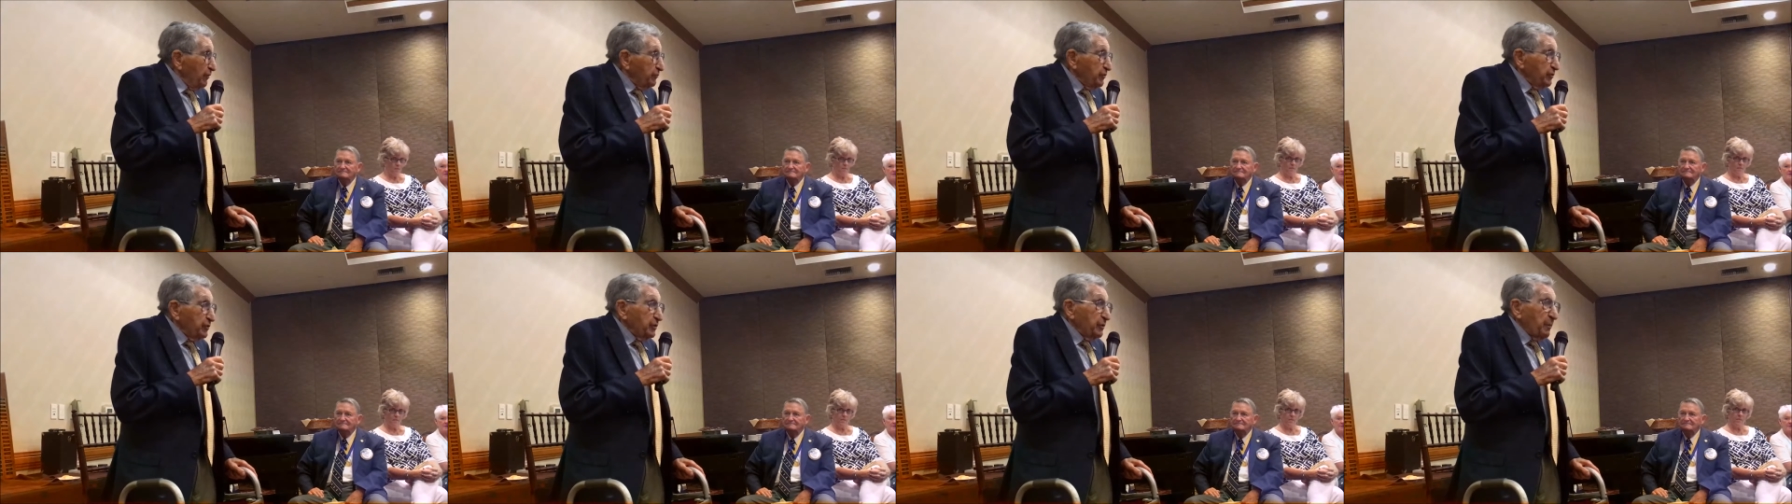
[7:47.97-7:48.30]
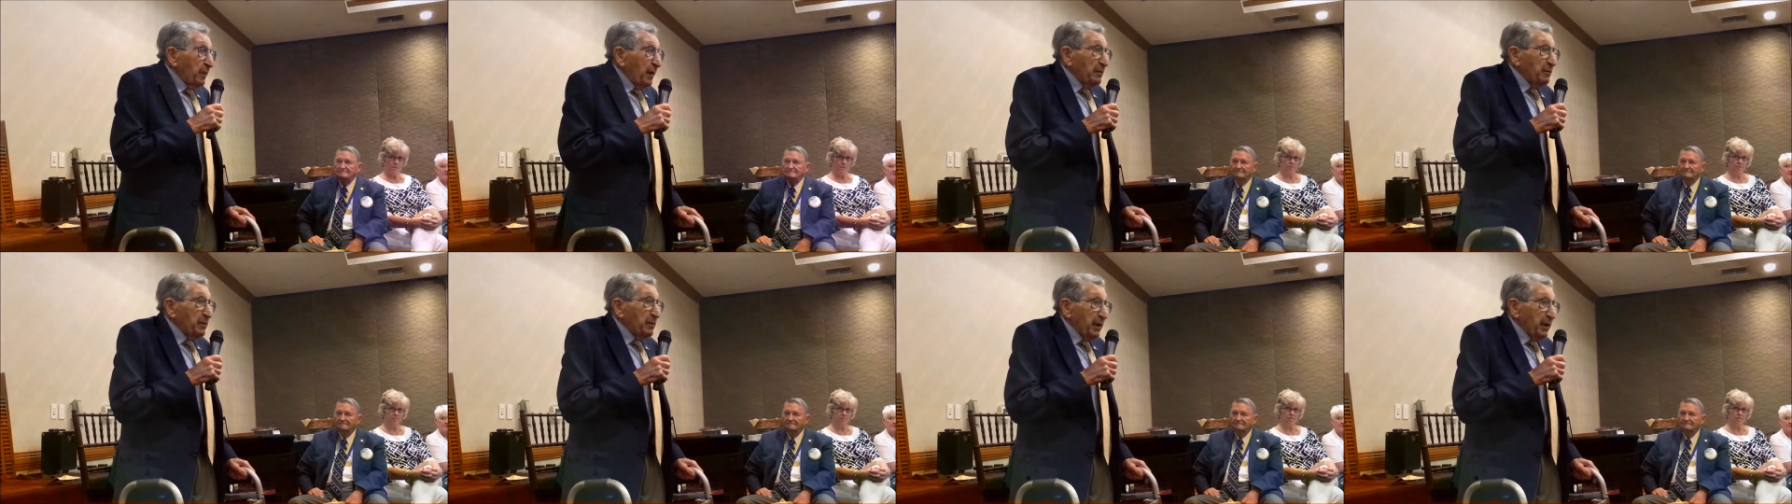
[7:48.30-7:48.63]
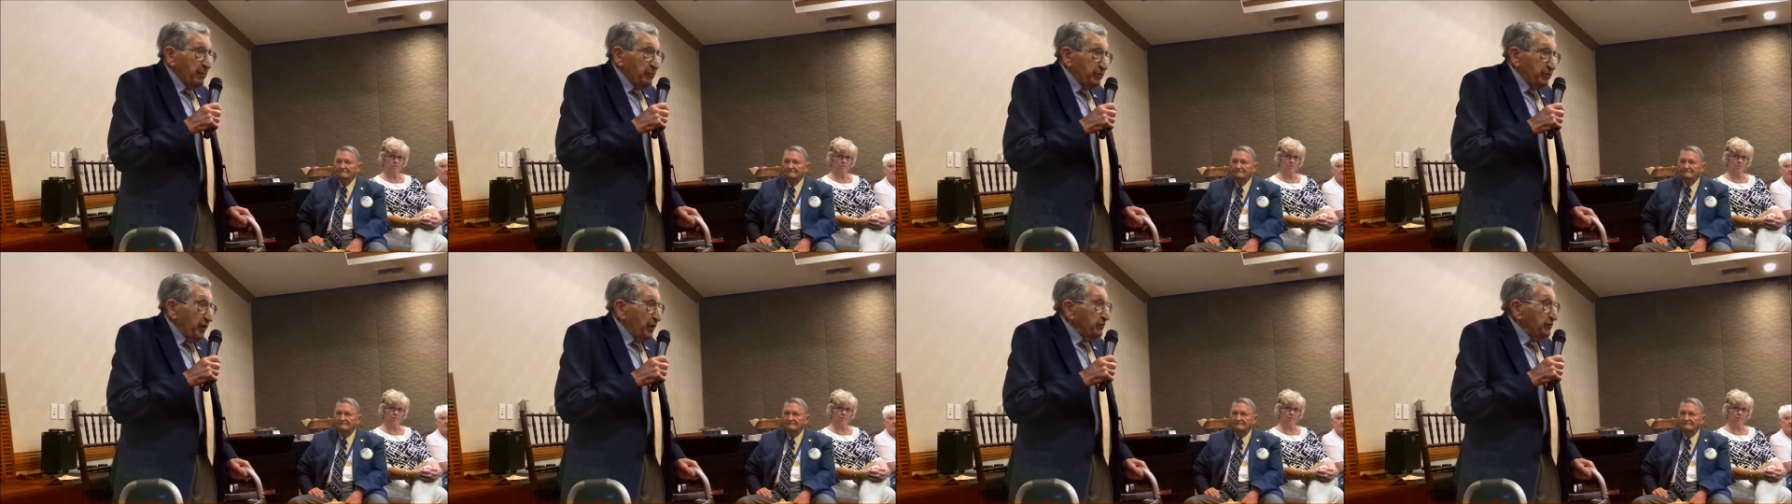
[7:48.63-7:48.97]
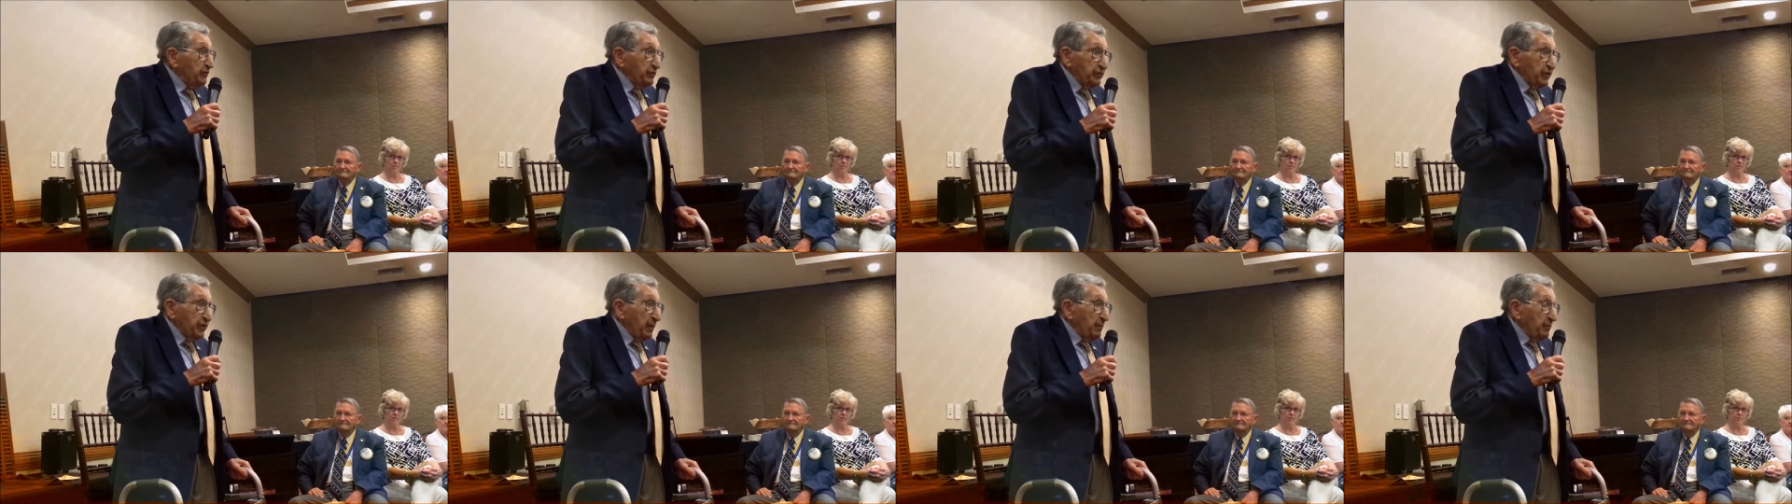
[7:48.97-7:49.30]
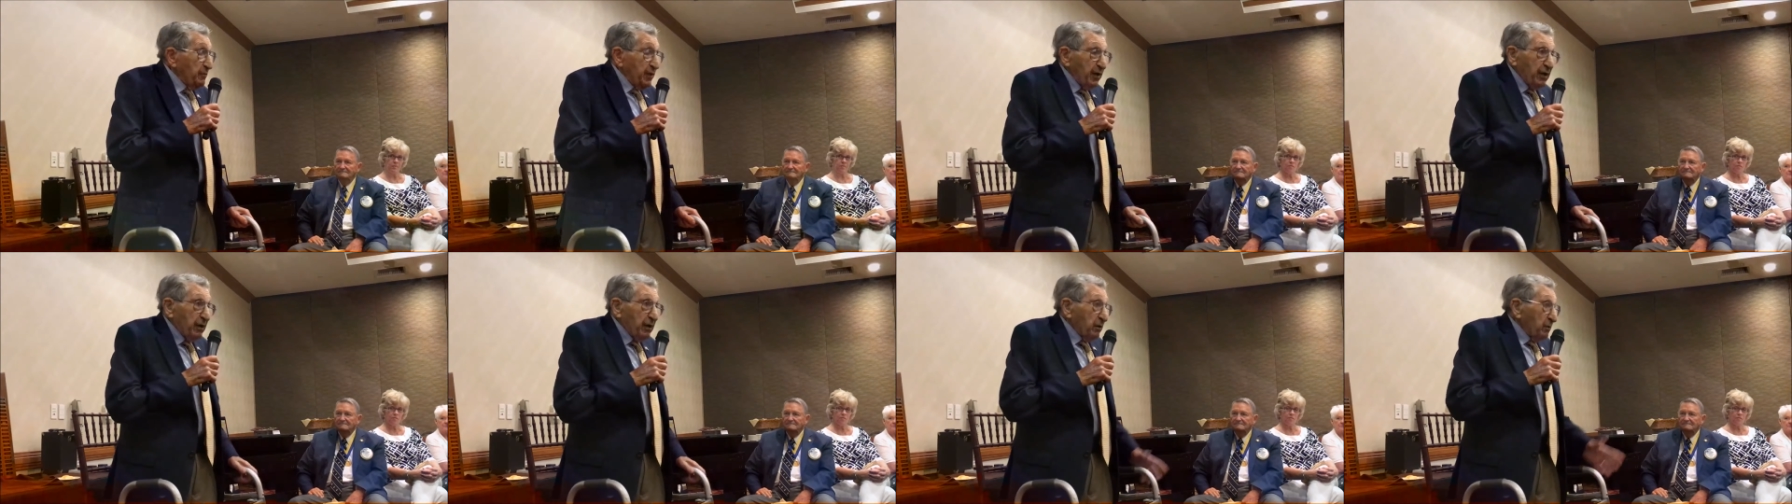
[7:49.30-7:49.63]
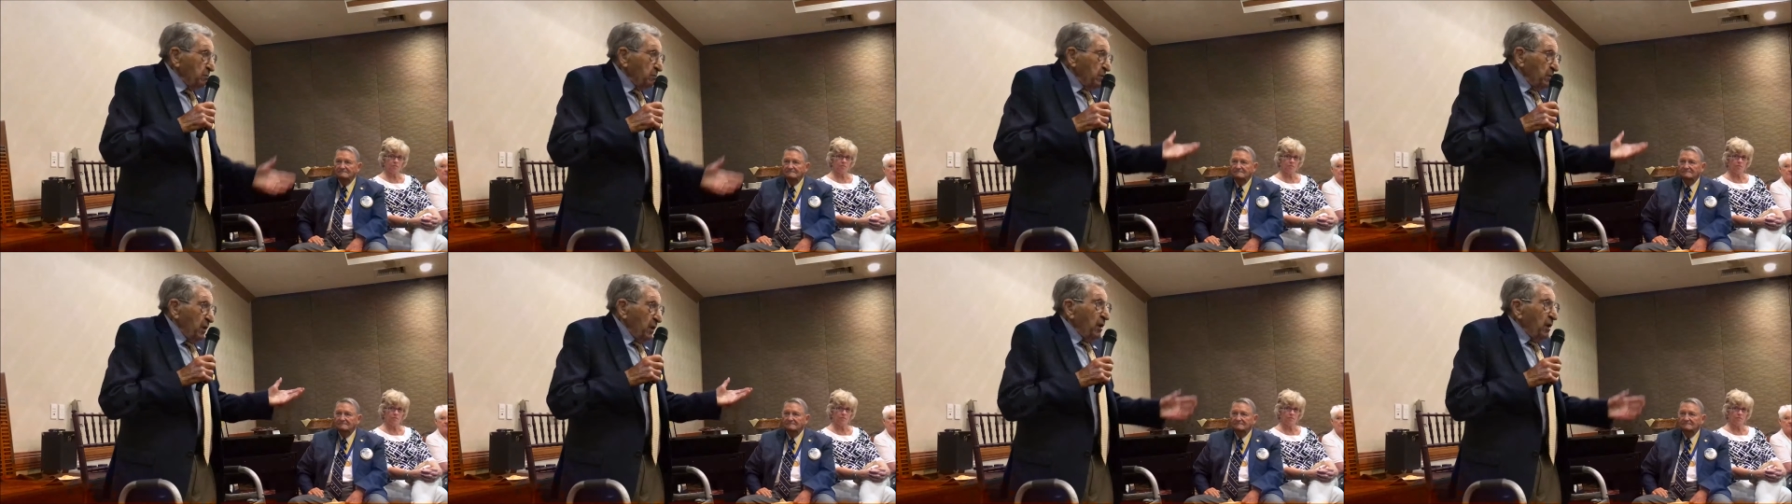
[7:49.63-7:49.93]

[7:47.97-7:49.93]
Justice Department kept saying the same thing.